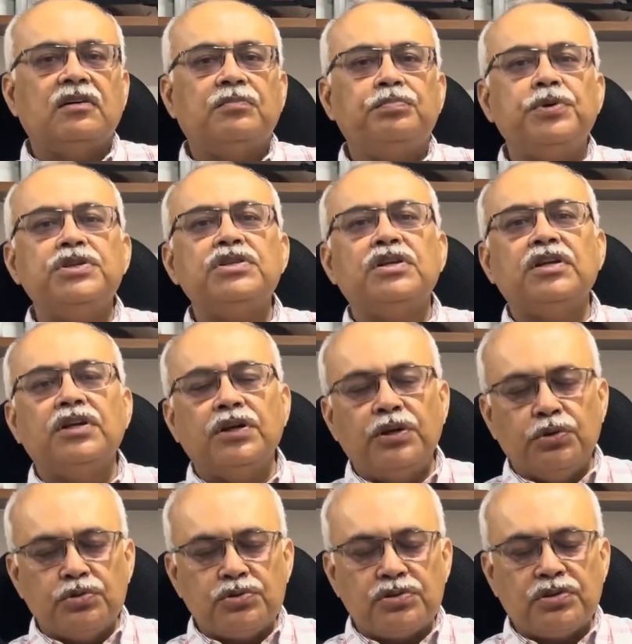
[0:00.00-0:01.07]

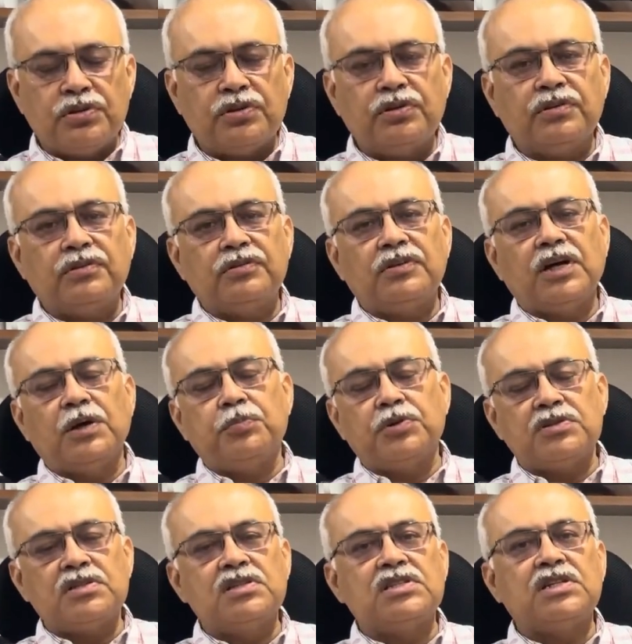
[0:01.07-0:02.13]
pigeon-induced
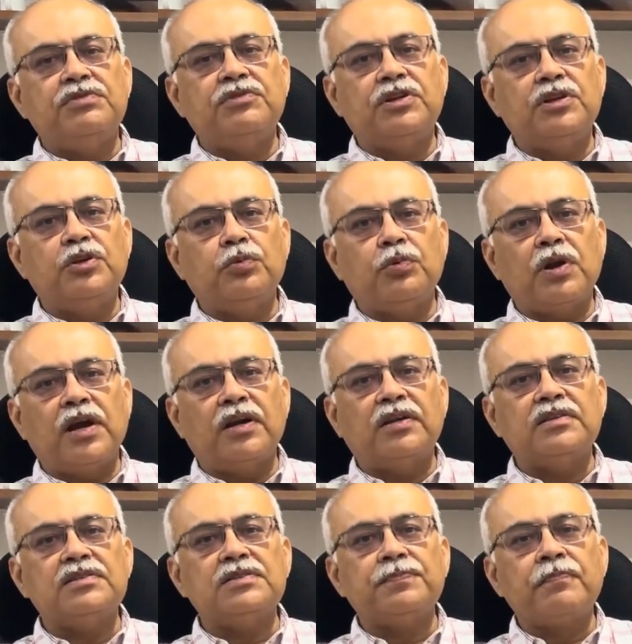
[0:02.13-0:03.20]
hypersensitivity
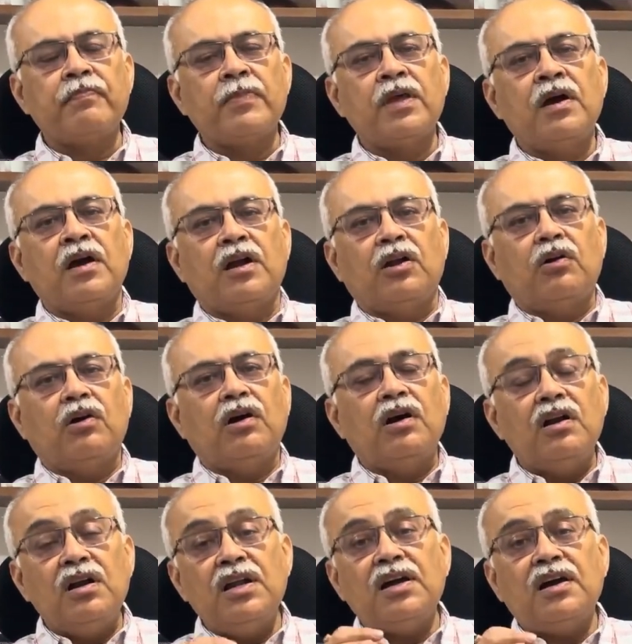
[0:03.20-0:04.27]
pneumonitis. Now,
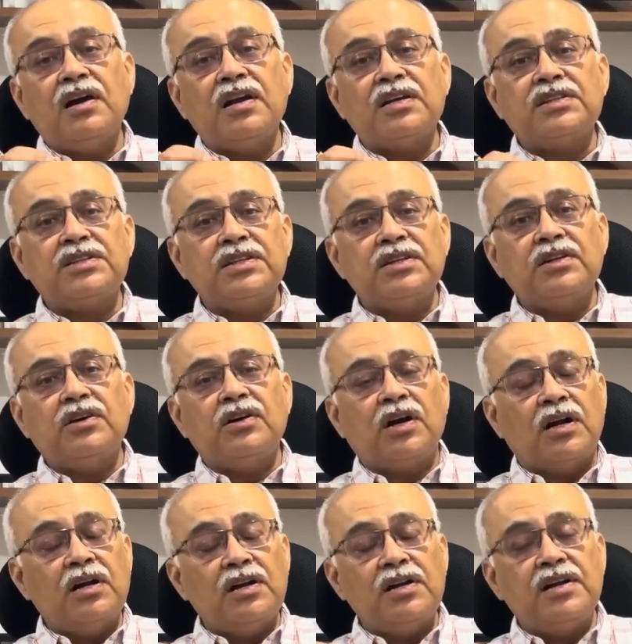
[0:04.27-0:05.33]
early detection
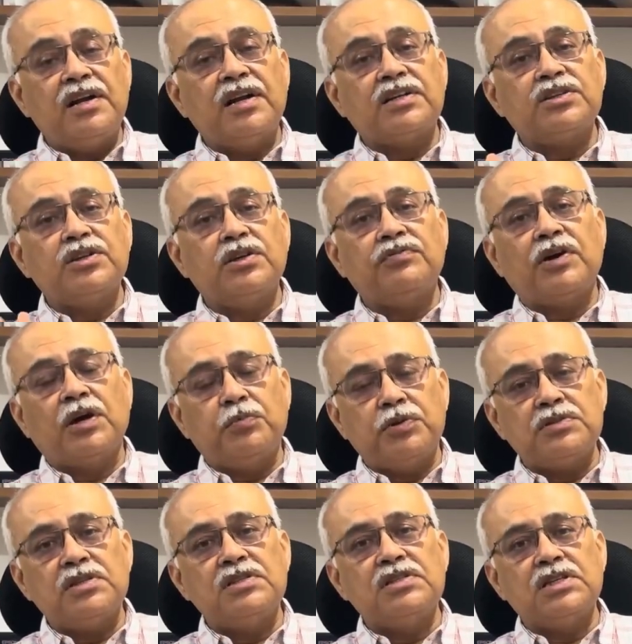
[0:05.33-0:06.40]
of
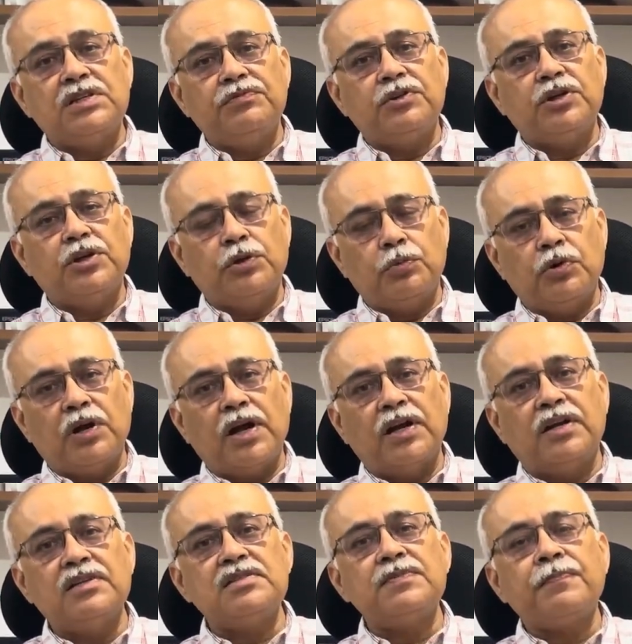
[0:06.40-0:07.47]
hypersensitivity
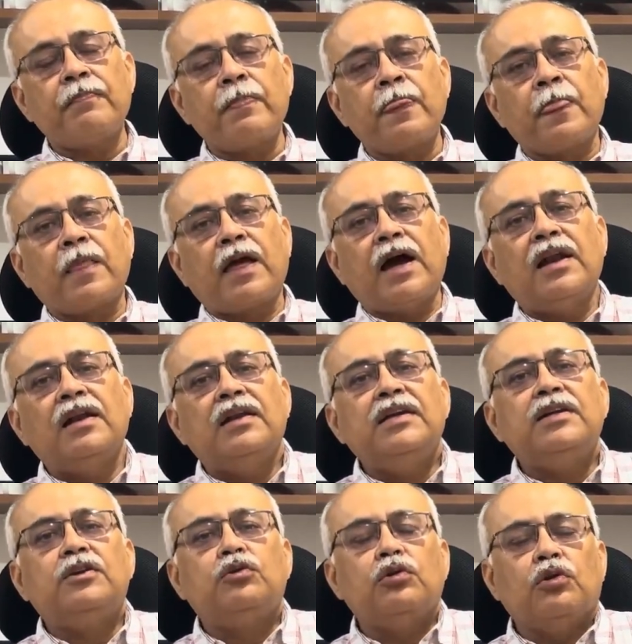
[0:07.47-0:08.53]
pneumonitis can
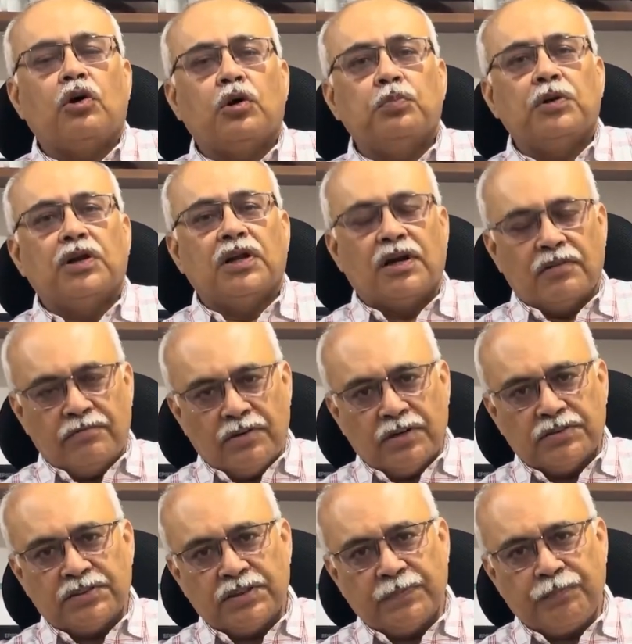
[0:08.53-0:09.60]
lead to normal lung
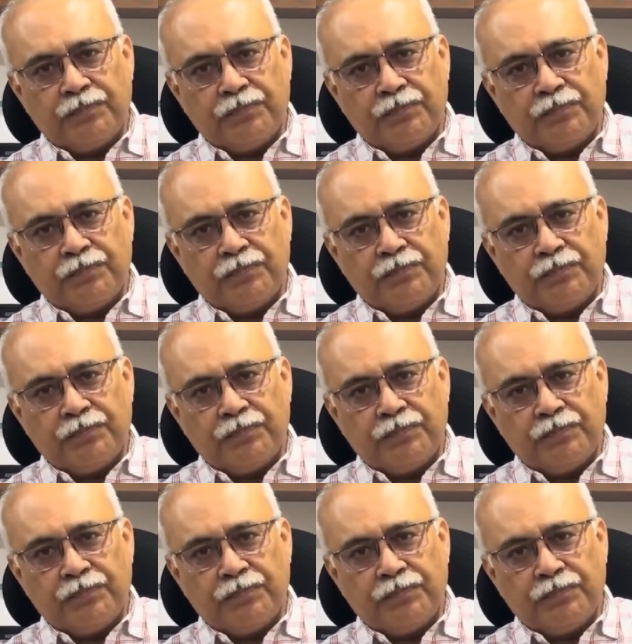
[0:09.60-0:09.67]
function,